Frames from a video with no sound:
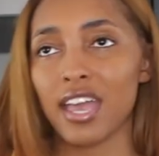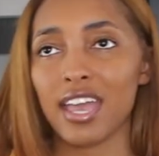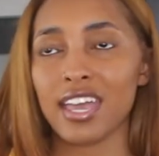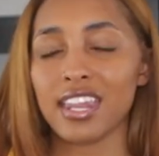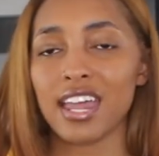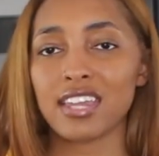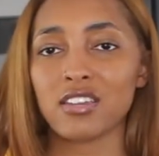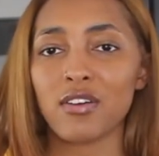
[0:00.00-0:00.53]

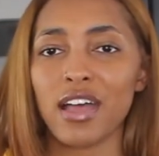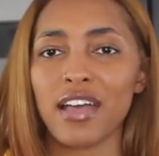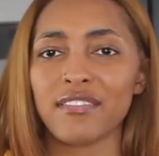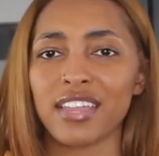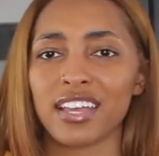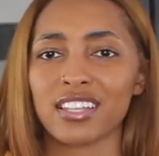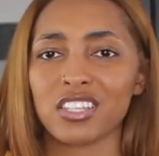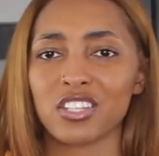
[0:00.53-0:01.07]
And I don't
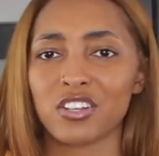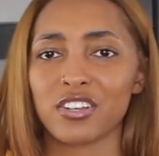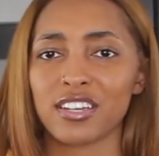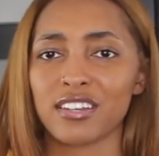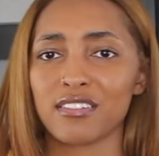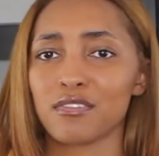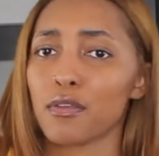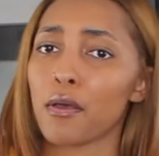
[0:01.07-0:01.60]
have like a
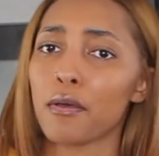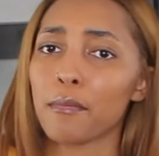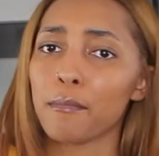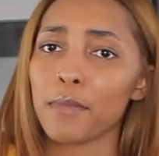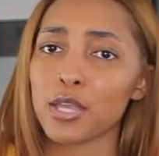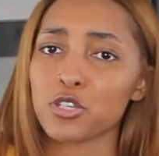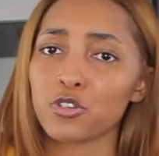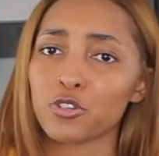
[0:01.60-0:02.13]
certain
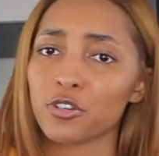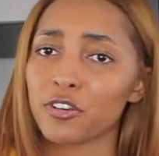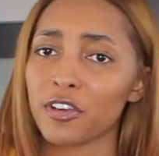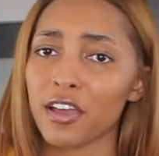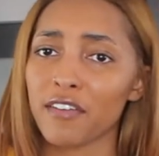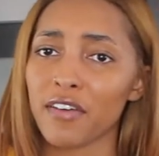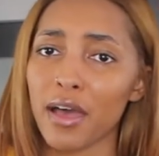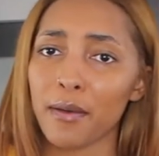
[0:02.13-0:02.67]

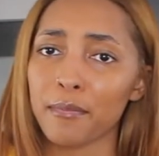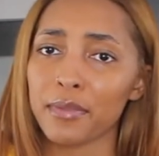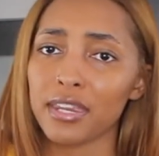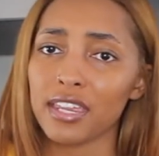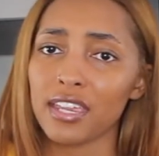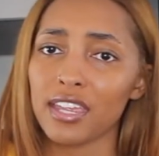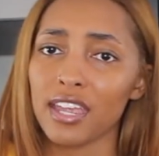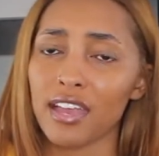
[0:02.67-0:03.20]
measure of how
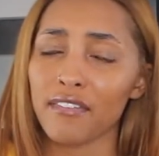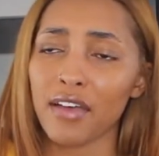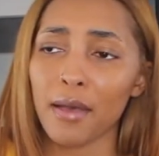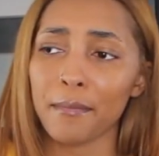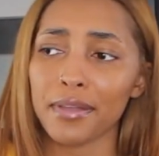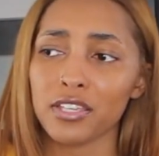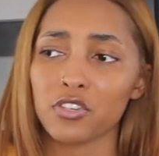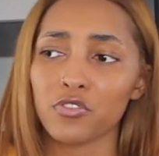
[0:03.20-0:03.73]
many, of
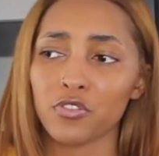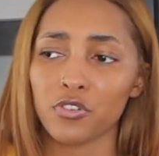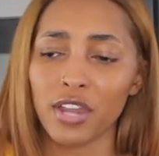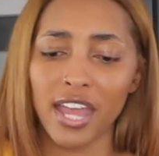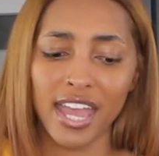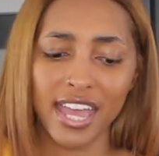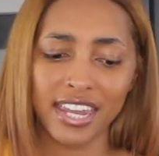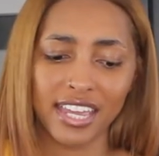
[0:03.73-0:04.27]
how much fruit
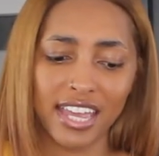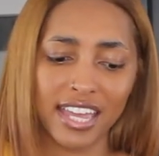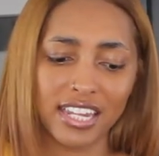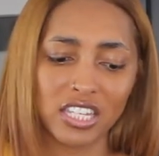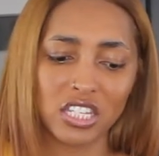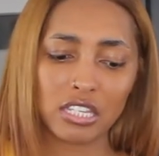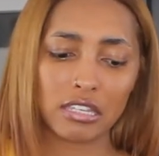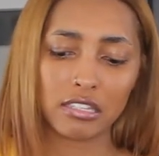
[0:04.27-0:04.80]
I add. I
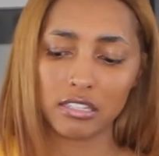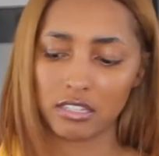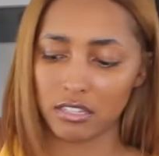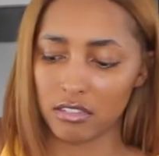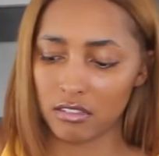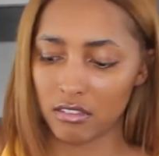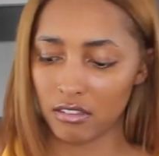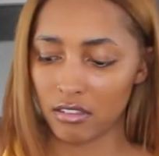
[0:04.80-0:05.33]
kind of
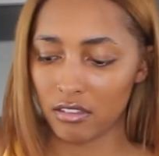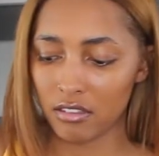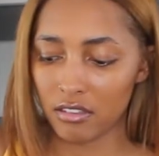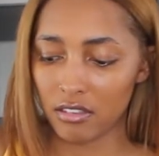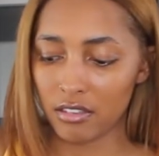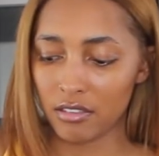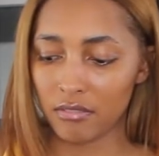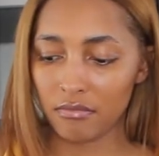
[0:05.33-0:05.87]
just
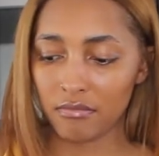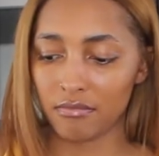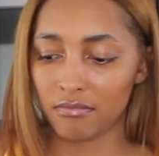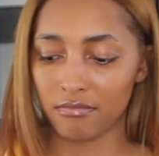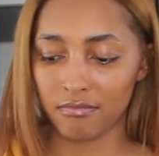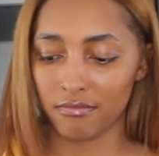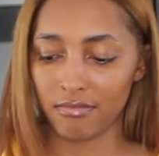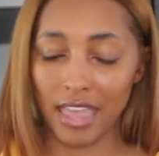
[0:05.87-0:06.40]

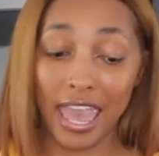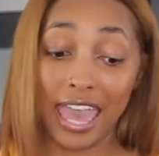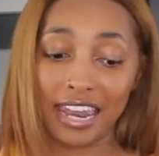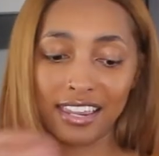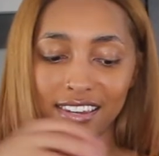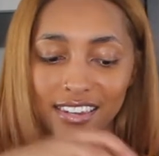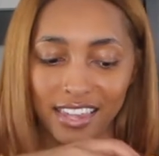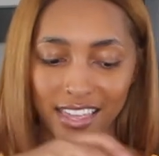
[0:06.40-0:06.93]
add
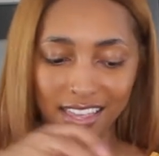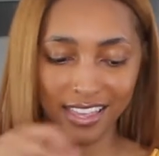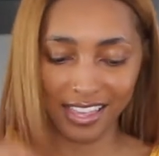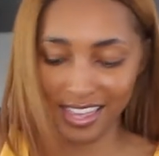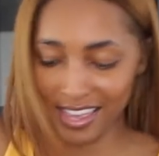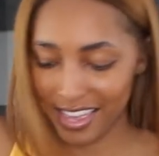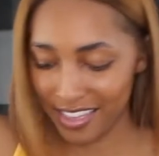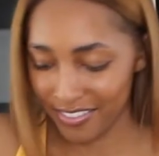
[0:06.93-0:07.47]
it
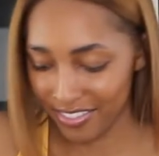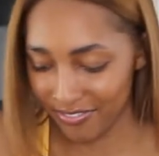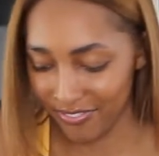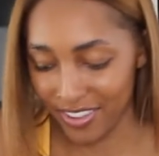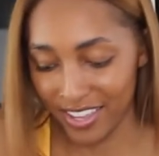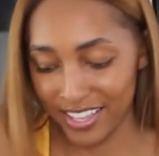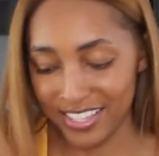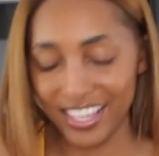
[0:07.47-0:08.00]

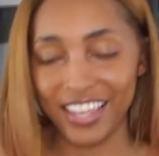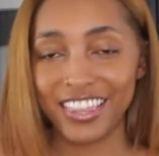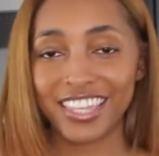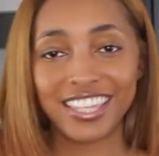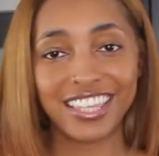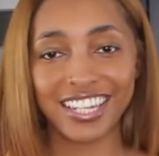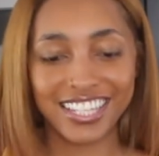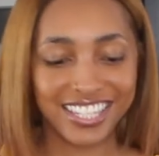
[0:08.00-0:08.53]
until I
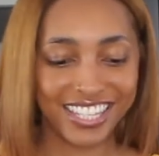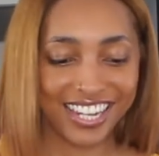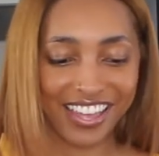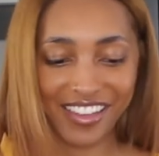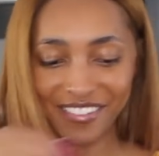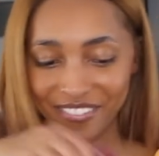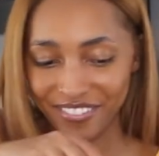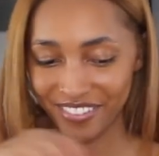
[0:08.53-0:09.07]
think that it's
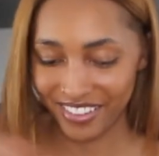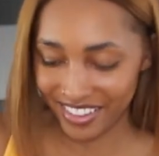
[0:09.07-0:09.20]
enough.